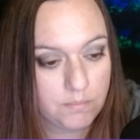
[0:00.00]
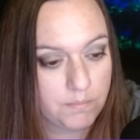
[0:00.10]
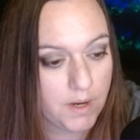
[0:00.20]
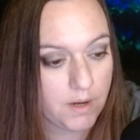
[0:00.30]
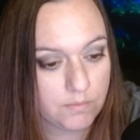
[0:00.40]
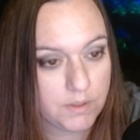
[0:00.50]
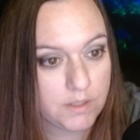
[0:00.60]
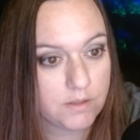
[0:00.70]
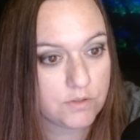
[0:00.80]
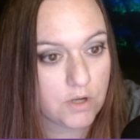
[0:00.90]
man, we
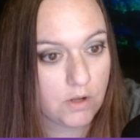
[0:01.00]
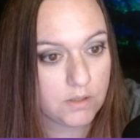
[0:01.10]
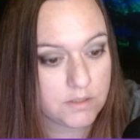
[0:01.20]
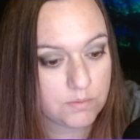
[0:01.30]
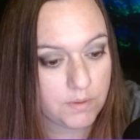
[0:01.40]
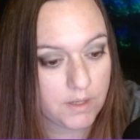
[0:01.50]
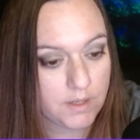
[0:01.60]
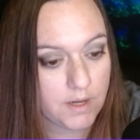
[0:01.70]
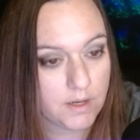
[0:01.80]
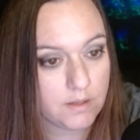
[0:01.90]
need the tallest we can
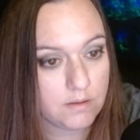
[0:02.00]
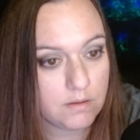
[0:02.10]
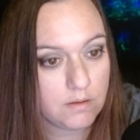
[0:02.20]
get.